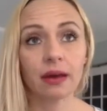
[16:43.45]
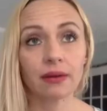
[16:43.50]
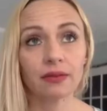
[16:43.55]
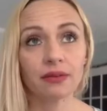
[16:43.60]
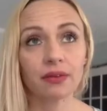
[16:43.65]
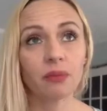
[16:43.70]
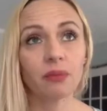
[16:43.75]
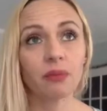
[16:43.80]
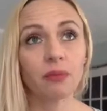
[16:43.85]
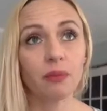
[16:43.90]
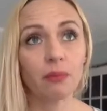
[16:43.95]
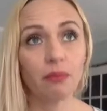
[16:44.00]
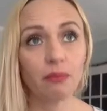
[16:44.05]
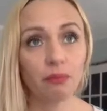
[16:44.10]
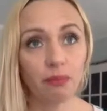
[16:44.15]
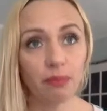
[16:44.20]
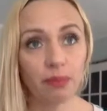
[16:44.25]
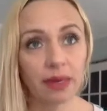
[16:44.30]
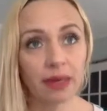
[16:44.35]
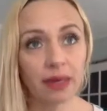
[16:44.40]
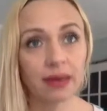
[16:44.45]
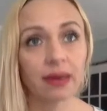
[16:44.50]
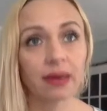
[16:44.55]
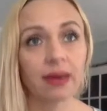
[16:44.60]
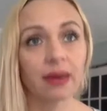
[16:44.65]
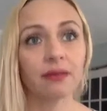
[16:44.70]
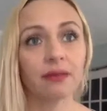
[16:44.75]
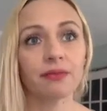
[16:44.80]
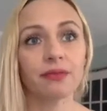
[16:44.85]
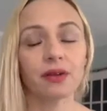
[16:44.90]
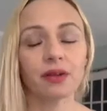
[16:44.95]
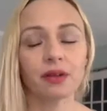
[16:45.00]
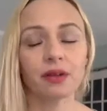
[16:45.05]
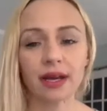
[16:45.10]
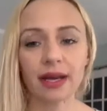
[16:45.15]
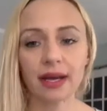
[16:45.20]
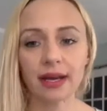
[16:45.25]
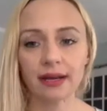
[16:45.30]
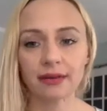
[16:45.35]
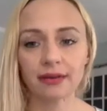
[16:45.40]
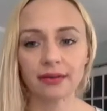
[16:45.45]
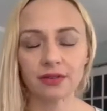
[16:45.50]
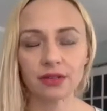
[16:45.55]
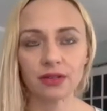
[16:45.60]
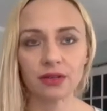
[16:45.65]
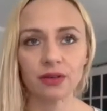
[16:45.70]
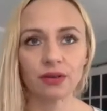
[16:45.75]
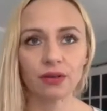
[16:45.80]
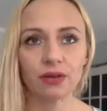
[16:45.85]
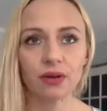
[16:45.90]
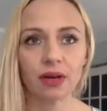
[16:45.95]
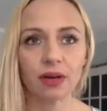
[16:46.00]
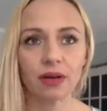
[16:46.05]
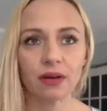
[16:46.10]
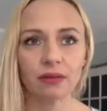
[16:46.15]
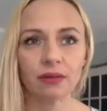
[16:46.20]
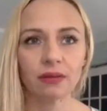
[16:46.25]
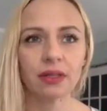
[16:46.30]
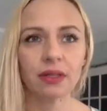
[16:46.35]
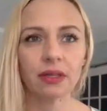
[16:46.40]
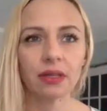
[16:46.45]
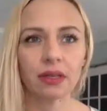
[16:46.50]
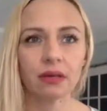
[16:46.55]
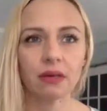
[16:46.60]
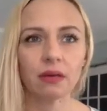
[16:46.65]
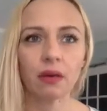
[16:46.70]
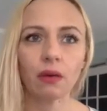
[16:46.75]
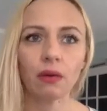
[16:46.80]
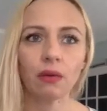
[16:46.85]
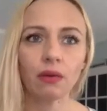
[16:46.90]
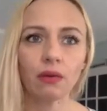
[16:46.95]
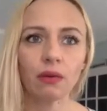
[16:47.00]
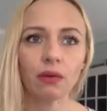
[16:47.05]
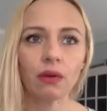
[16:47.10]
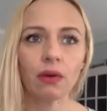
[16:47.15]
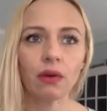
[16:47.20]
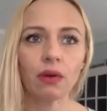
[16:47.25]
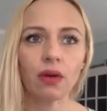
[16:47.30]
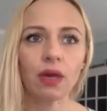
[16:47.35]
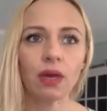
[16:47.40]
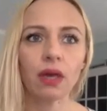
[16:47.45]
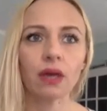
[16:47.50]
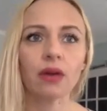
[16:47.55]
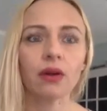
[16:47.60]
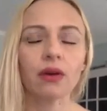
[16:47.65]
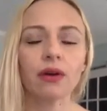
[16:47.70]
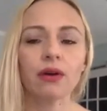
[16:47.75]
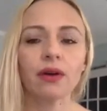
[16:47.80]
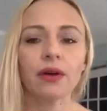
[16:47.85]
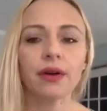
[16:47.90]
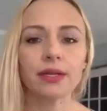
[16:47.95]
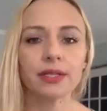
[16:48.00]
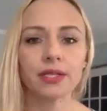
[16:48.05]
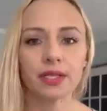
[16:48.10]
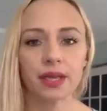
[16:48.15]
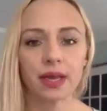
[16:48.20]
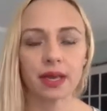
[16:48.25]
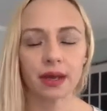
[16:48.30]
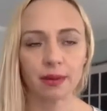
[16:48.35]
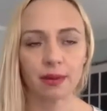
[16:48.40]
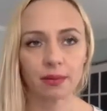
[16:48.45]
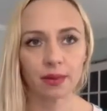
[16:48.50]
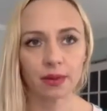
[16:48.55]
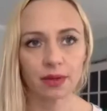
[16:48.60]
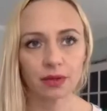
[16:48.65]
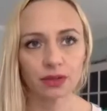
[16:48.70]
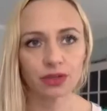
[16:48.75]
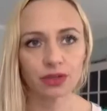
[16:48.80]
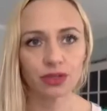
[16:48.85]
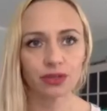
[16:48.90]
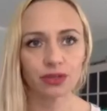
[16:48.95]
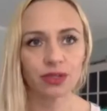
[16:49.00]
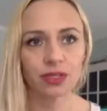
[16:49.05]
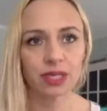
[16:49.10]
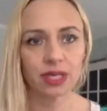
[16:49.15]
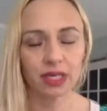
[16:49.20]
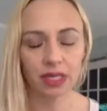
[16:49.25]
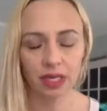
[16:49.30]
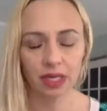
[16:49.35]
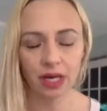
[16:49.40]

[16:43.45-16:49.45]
So be careful as to really encourage them to seek